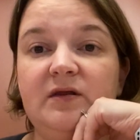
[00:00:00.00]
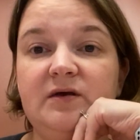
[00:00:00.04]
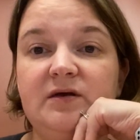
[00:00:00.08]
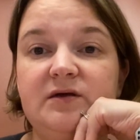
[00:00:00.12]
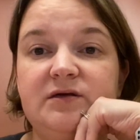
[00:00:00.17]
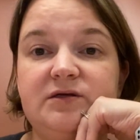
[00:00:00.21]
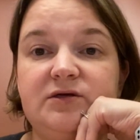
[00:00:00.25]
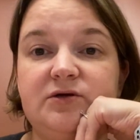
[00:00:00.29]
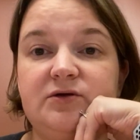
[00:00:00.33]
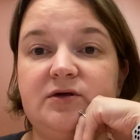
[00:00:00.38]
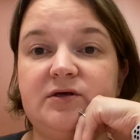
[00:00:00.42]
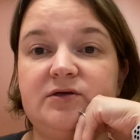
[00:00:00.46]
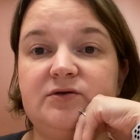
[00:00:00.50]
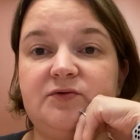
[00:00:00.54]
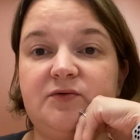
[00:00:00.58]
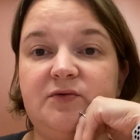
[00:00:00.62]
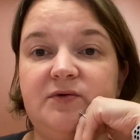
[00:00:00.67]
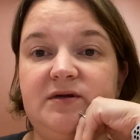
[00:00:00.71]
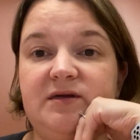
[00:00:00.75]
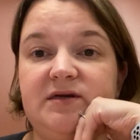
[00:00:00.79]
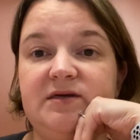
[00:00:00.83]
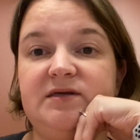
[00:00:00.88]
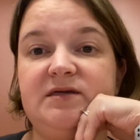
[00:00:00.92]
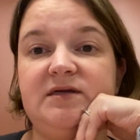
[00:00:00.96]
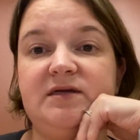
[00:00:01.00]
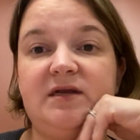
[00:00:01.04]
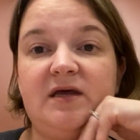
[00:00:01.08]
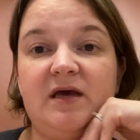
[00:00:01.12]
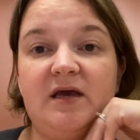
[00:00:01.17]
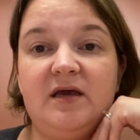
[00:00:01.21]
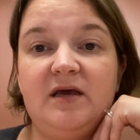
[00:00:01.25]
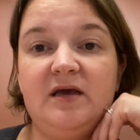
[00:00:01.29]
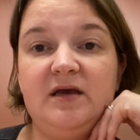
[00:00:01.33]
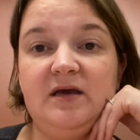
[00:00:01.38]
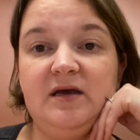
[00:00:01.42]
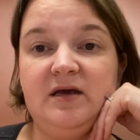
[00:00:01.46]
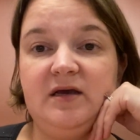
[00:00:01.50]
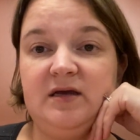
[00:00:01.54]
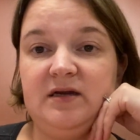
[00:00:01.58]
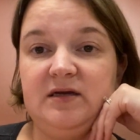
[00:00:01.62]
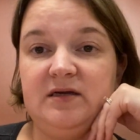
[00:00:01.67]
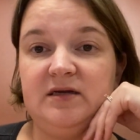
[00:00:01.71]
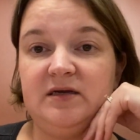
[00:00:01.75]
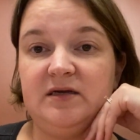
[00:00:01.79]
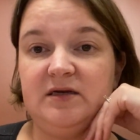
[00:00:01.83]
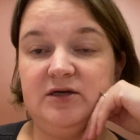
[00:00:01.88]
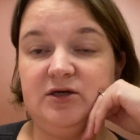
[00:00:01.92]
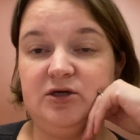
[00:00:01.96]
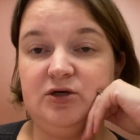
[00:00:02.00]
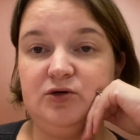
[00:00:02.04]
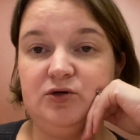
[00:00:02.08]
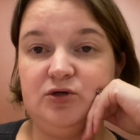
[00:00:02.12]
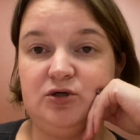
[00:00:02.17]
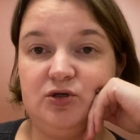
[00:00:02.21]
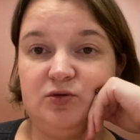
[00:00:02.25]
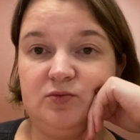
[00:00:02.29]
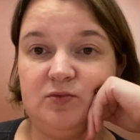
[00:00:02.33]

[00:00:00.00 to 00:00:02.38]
So that's what we did today. Didn't do too